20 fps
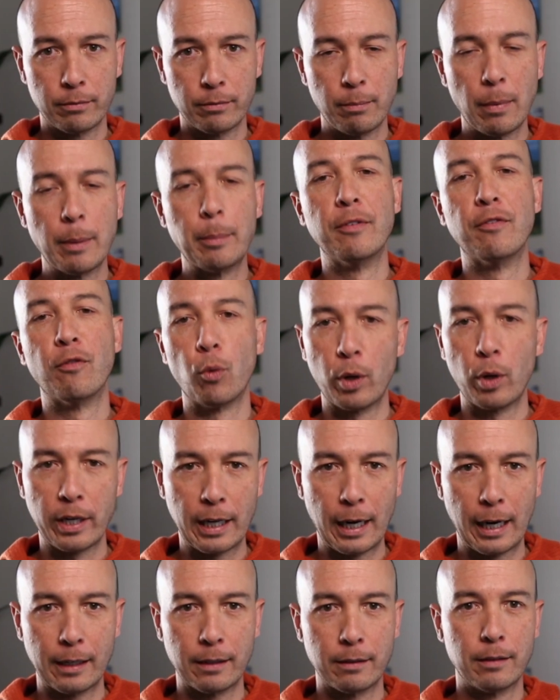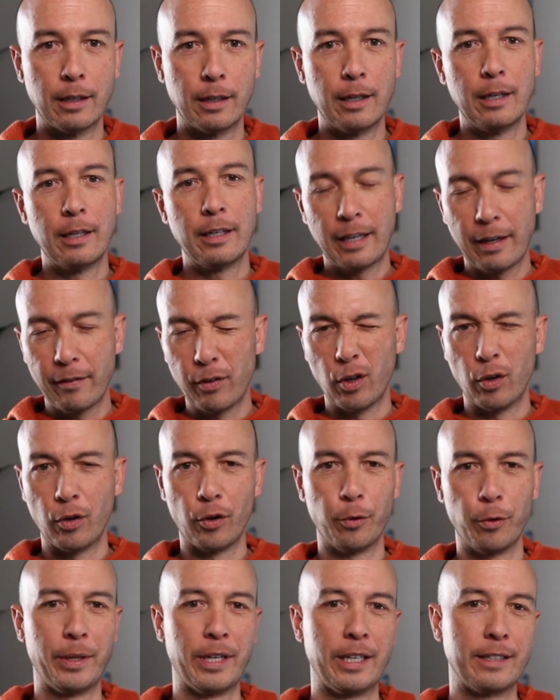maybe 48 give it a
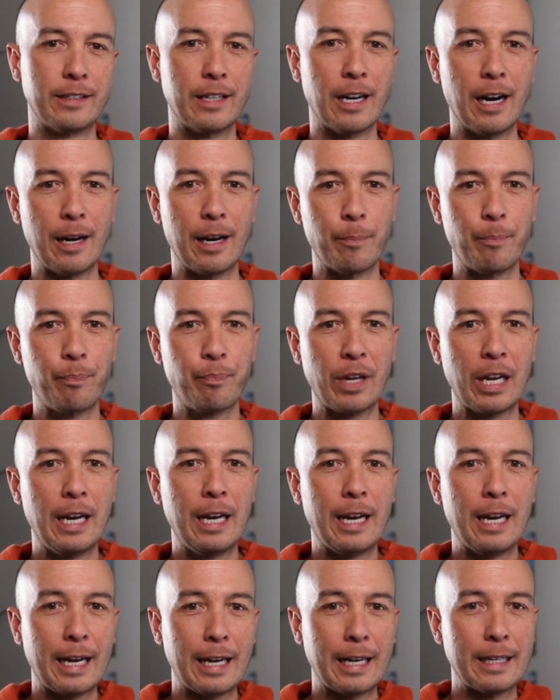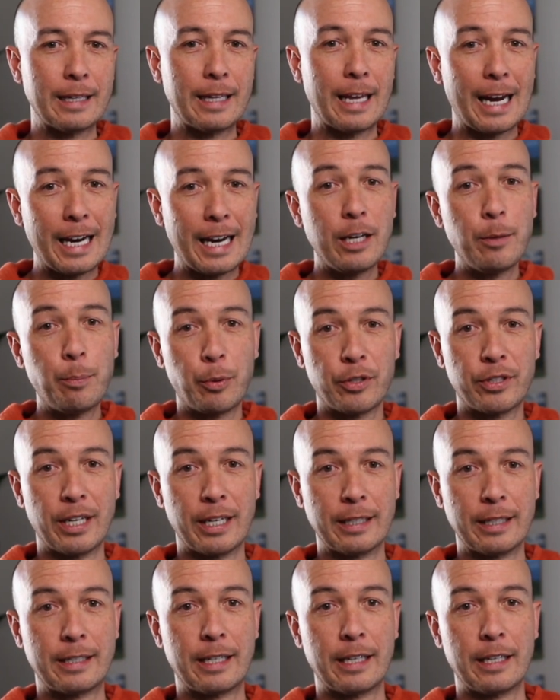little bit of time. And the
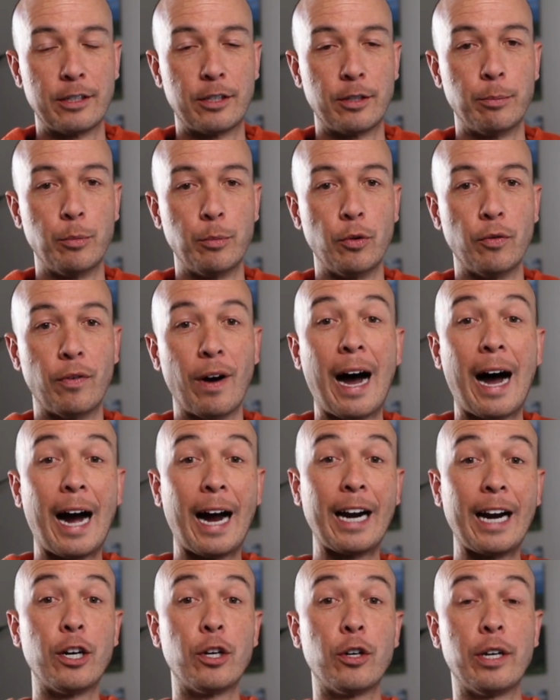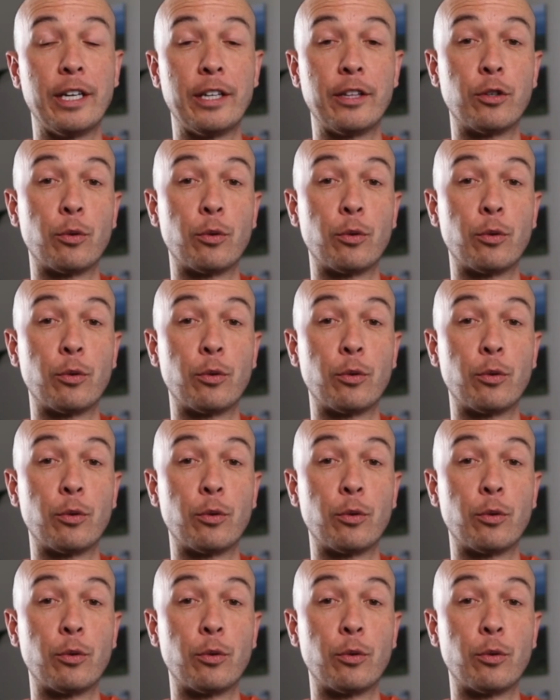80% tend to move higher in the